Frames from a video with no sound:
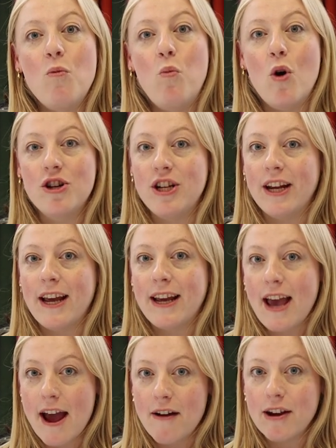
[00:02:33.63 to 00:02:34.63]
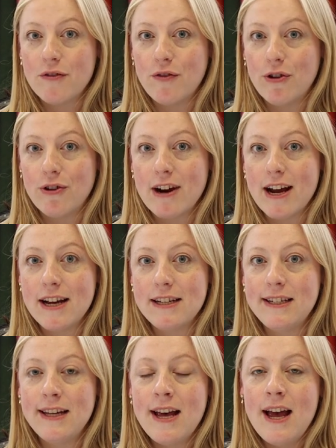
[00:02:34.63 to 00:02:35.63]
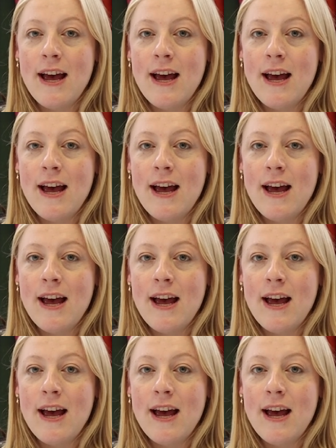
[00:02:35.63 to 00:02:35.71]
washing and caring for it.